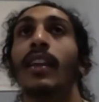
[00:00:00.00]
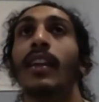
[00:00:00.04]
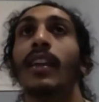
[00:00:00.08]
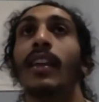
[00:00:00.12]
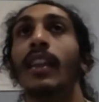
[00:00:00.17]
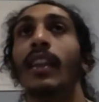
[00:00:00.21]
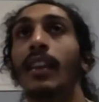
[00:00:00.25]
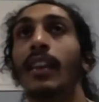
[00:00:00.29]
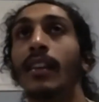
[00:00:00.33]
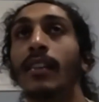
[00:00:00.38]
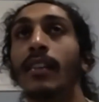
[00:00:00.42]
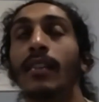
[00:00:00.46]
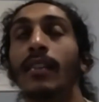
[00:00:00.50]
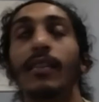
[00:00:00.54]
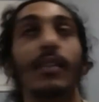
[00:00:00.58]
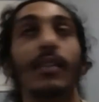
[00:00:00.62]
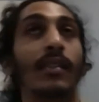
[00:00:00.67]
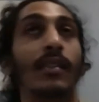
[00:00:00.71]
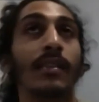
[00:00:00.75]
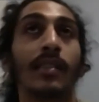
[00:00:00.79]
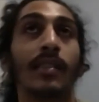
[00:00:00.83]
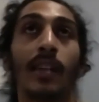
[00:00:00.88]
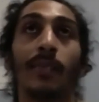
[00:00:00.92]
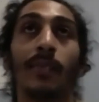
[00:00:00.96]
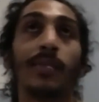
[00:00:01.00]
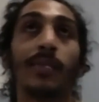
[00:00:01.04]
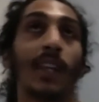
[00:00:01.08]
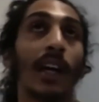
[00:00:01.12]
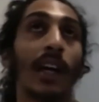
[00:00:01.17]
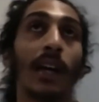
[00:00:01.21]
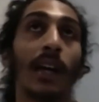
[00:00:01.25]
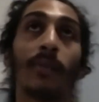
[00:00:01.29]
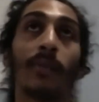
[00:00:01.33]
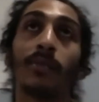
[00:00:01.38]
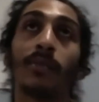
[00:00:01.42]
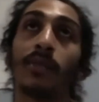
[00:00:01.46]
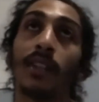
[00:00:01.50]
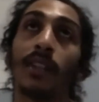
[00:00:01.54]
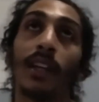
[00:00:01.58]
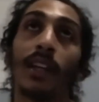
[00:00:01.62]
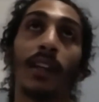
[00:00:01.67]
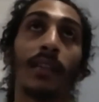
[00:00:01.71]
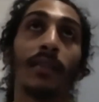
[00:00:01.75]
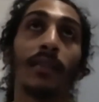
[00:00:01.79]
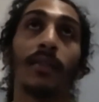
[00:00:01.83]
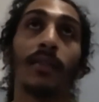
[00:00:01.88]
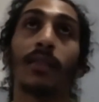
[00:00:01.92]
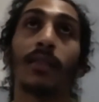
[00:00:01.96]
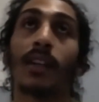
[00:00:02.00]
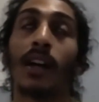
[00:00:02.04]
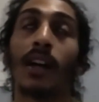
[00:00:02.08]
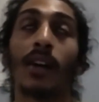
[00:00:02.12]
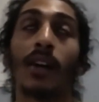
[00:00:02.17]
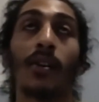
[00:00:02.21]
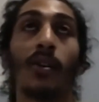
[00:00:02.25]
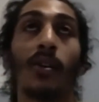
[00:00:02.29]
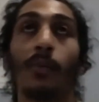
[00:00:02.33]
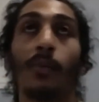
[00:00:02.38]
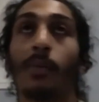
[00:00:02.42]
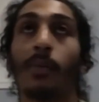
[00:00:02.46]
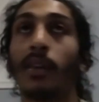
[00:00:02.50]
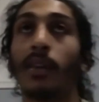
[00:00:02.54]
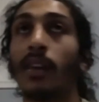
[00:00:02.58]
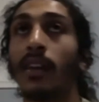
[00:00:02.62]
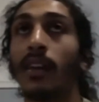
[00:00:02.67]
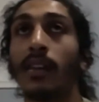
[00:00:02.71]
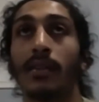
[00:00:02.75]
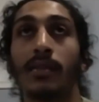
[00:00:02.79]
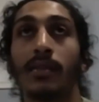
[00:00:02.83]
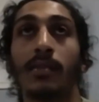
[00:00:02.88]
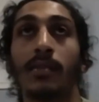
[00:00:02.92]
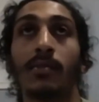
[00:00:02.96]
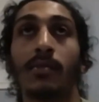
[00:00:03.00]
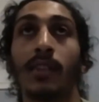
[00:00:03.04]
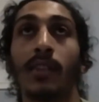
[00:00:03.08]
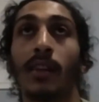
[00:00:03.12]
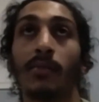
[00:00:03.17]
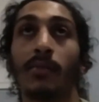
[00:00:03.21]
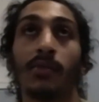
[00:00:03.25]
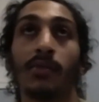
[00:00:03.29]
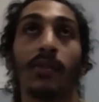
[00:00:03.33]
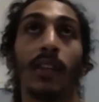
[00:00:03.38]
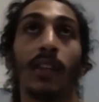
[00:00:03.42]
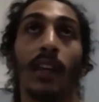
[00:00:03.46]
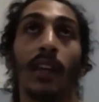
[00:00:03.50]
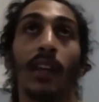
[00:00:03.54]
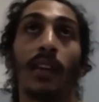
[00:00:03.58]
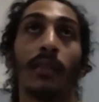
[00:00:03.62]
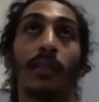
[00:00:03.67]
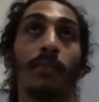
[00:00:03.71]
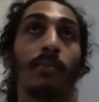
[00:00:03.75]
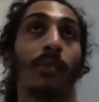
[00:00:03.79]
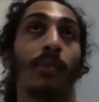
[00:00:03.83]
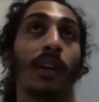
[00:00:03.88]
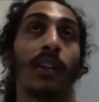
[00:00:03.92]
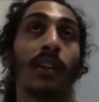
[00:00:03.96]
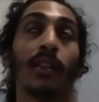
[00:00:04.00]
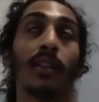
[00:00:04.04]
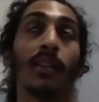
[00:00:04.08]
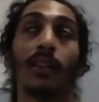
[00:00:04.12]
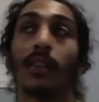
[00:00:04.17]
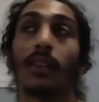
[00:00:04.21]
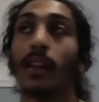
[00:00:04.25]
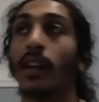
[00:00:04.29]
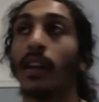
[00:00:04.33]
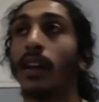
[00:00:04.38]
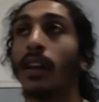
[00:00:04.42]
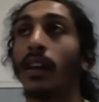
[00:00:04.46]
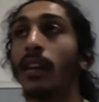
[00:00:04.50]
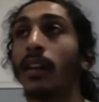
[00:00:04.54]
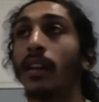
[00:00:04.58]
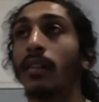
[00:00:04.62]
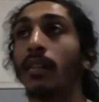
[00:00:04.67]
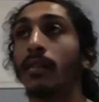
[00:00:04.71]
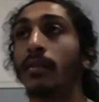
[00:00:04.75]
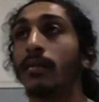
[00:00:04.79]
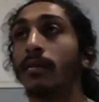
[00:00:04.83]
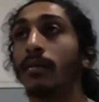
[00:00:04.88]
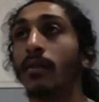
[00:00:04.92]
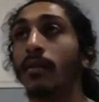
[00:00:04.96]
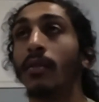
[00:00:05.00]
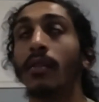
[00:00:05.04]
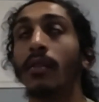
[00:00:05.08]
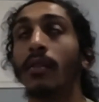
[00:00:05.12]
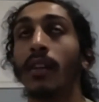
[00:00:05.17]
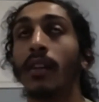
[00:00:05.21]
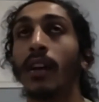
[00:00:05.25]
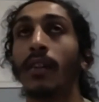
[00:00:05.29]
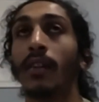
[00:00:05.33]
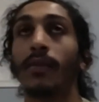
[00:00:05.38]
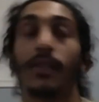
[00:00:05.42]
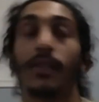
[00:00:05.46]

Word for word: and sometimes you get cut open, sometimes you get break your leg, all that for